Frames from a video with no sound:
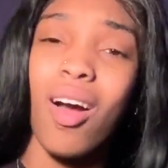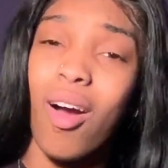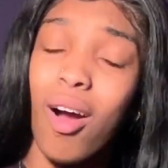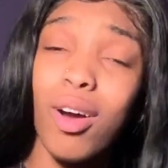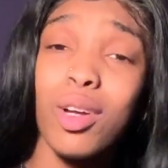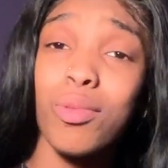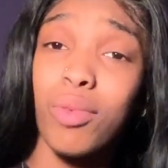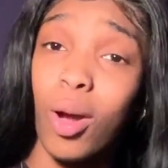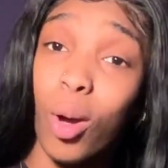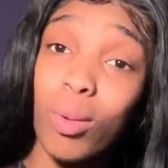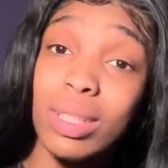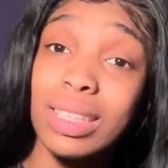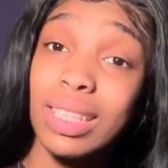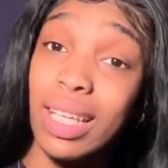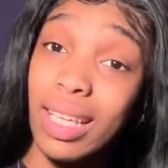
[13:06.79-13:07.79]
on a roll to
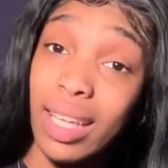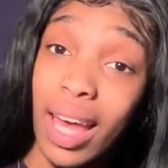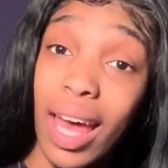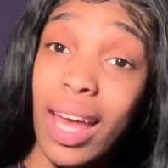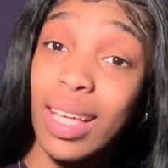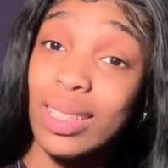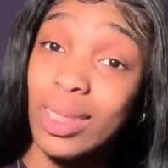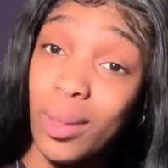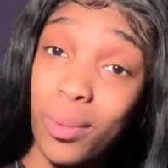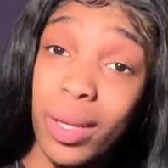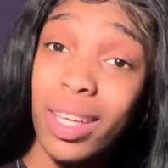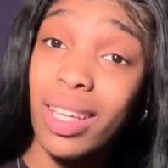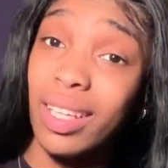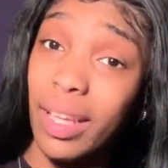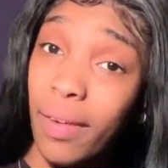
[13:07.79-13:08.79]
10K, so we
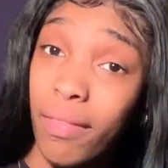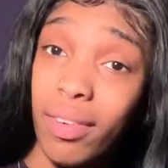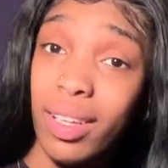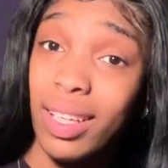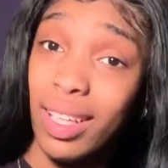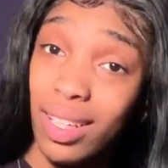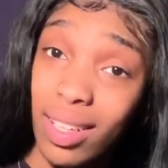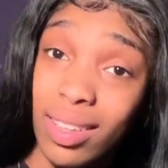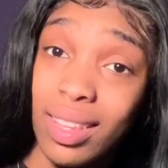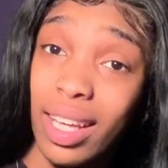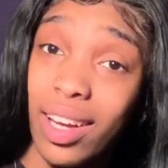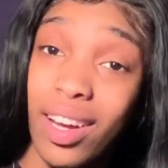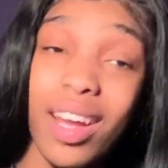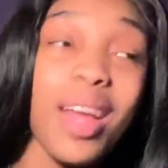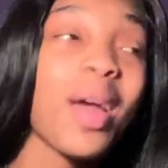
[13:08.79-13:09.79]
can definitely get there.